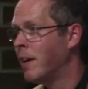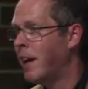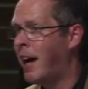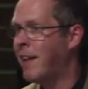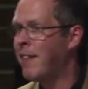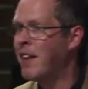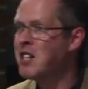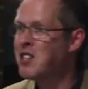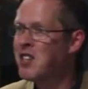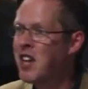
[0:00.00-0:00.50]

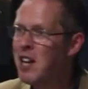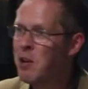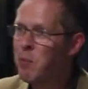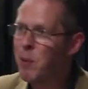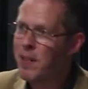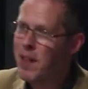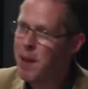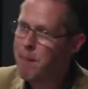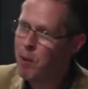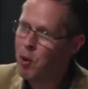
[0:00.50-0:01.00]
And they said
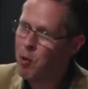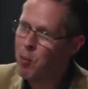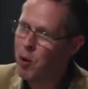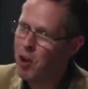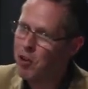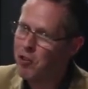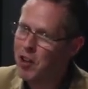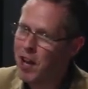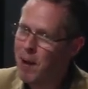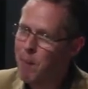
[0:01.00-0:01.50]
when they bought
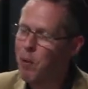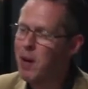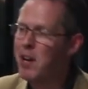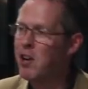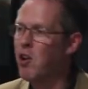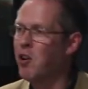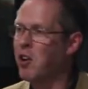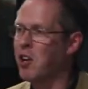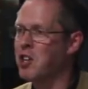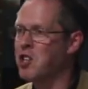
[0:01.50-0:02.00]
WhatsApp, we're
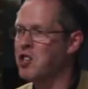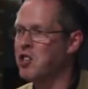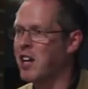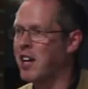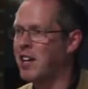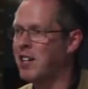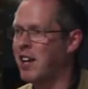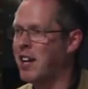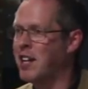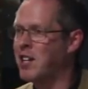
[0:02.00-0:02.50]
not going to
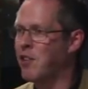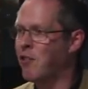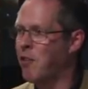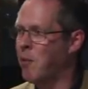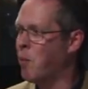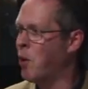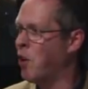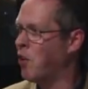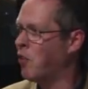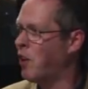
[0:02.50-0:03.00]
share data
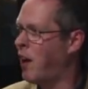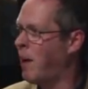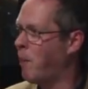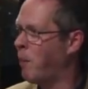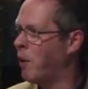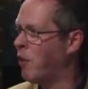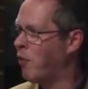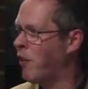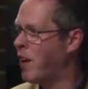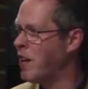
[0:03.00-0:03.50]
from WhatsApp
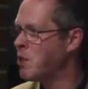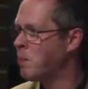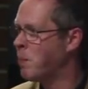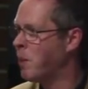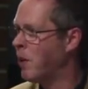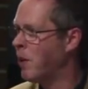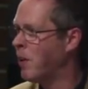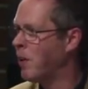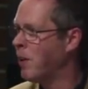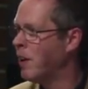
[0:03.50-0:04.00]
with
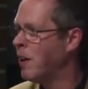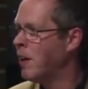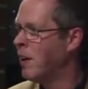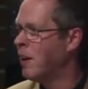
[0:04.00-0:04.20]
Facebook.